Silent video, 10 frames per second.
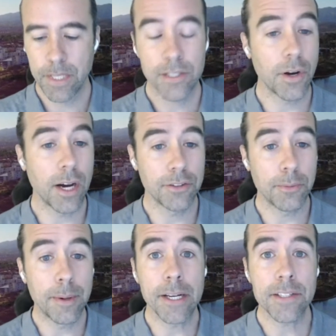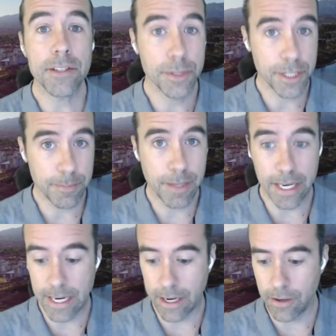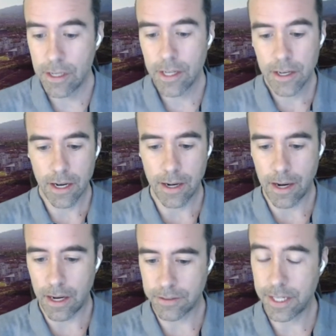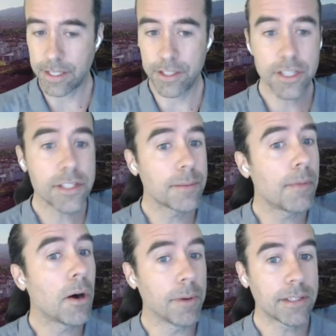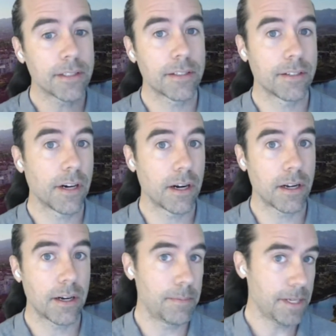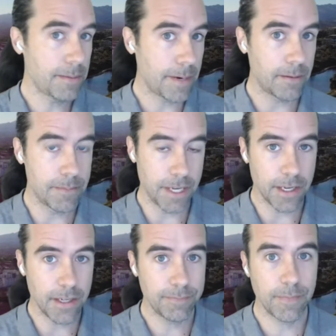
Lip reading: So I'll do my best to redeem that now. I'll take just a moment to talk a bit about me,